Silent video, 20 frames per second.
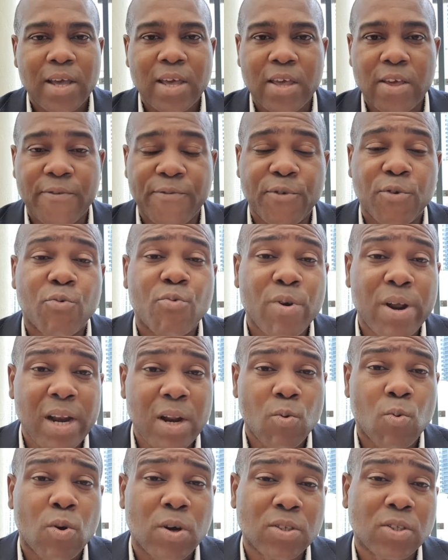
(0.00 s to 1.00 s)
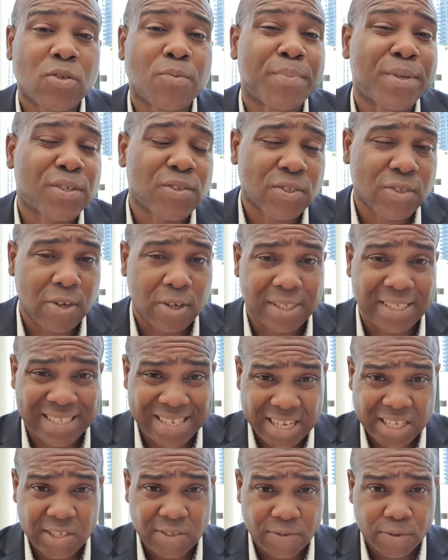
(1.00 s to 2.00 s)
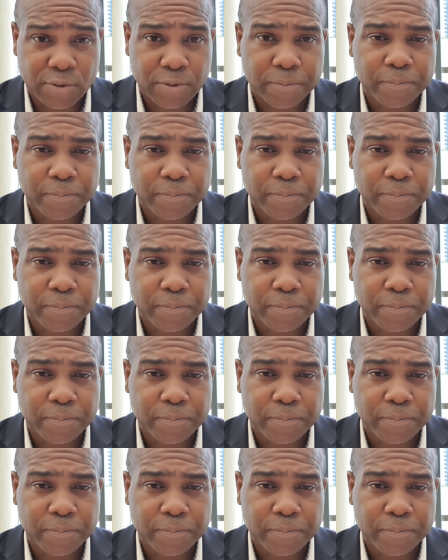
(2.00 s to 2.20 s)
If you really want to be successful,